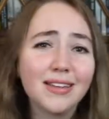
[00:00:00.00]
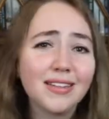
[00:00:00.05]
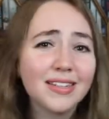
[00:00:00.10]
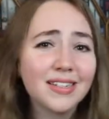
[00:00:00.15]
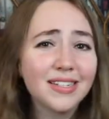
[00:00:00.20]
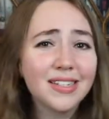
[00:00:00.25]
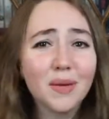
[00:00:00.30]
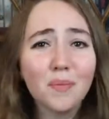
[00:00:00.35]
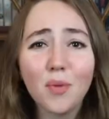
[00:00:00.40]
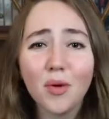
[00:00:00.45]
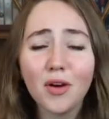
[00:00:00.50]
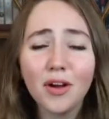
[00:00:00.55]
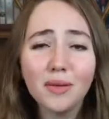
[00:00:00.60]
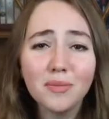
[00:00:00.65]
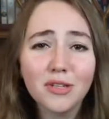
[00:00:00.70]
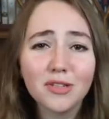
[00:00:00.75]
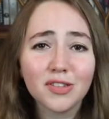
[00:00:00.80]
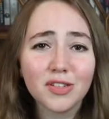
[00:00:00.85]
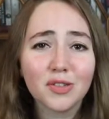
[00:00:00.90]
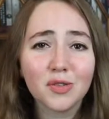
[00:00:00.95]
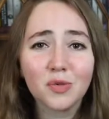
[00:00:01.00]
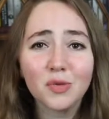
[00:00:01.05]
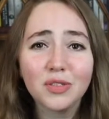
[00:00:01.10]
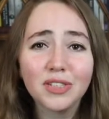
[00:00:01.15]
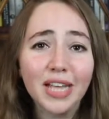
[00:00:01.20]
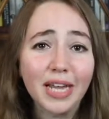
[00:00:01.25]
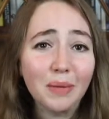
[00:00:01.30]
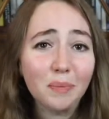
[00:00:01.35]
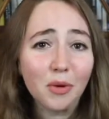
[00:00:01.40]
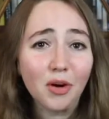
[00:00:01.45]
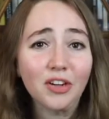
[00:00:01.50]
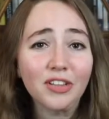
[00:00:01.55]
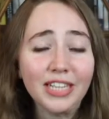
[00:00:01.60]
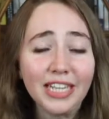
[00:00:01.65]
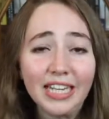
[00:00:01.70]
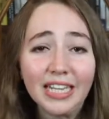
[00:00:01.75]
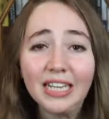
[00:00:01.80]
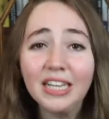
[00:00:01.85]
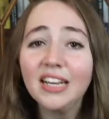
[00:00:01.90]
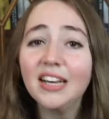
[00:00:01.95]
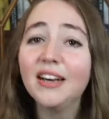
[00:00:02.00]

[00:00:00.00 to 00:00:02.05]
contemporary music school like Berklee,